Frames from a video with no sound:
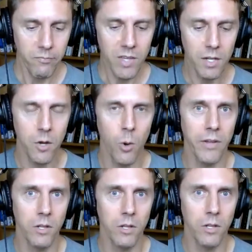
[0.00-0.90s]
knowing
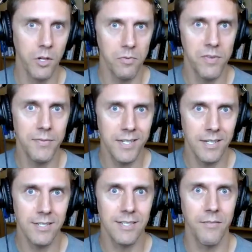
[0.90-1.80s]
they're loaning you
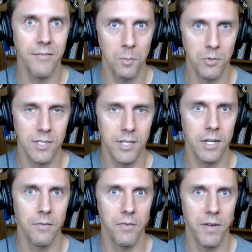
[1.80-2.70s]
50 to
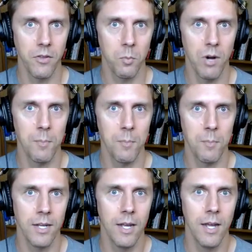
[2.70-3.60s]
70% of the value of the
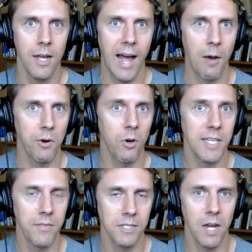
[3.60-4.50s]
property, I would always
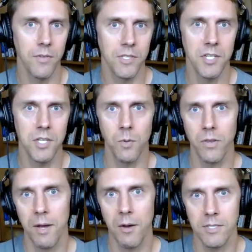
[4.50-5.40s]
have this conversation with
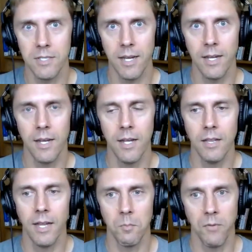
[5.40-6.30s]
them. I would say,
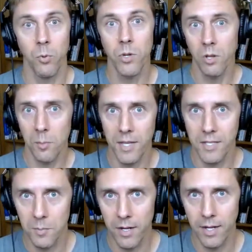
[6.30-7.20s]
like, before you loan me
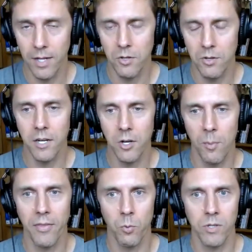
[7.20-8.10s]
this money, you need to know
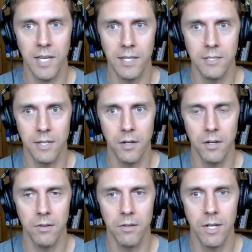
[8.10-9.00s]
about the worst case
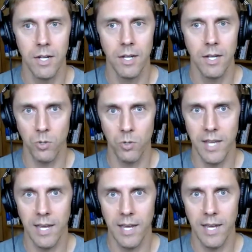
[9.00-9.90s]
scenario. Like the worst
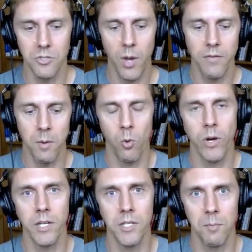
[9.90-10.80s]
case is you have a
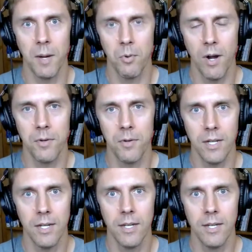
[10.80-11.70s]
mortgage on my
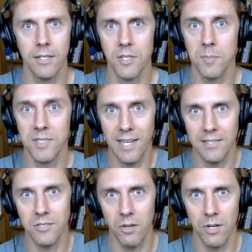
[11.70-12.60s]
property. In some states,
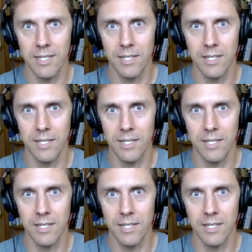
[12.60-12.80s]
that's called a deed